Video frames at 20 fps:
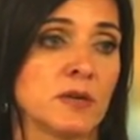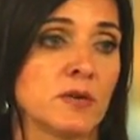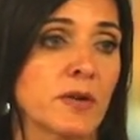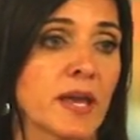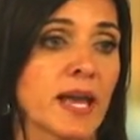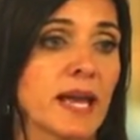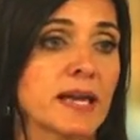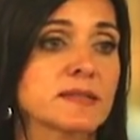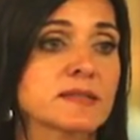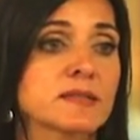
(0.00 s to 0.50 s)

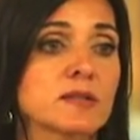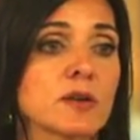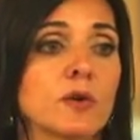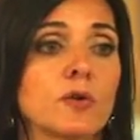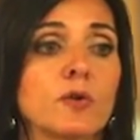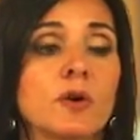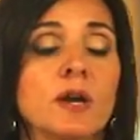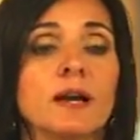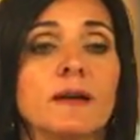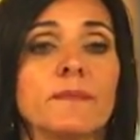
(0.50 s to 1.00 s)
Okay,
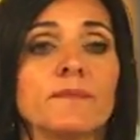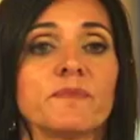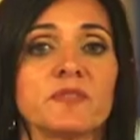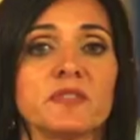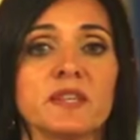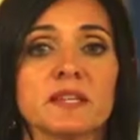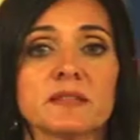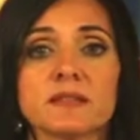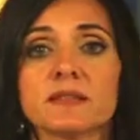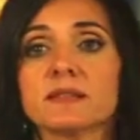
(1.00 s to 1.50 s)
so
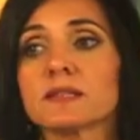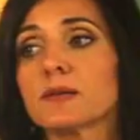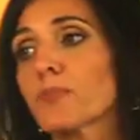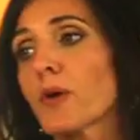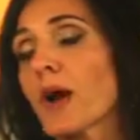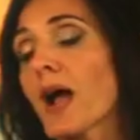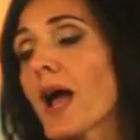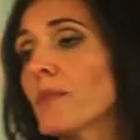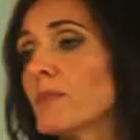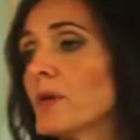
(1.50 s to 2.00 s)
this is a
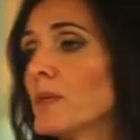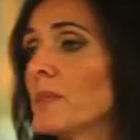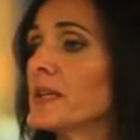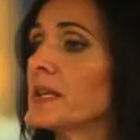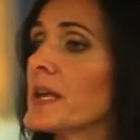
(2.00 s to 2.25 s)
problem.